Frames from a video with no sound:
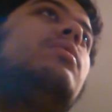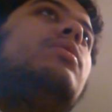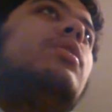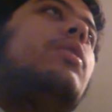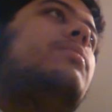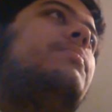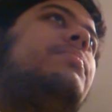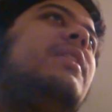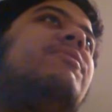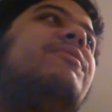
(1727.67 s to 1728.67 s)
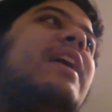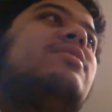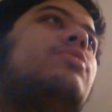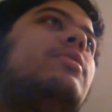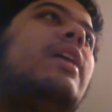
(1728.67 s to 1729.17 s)
you know, be
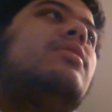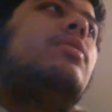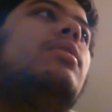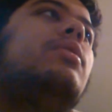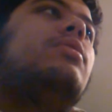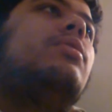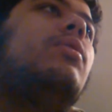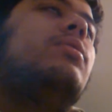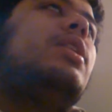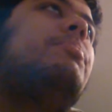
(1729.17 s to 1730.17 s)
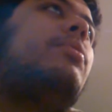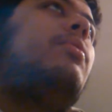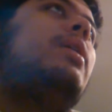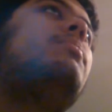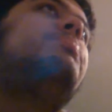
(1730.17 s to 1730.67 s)
faster than the, the goalkeeper
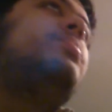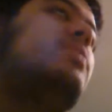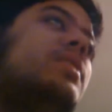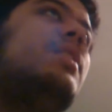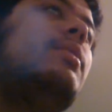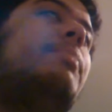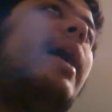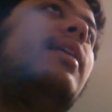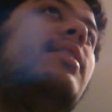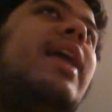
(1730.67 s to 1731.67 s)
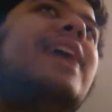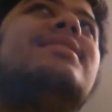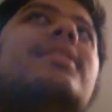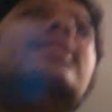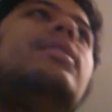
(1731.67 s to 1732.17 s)
and put it in the back of the net.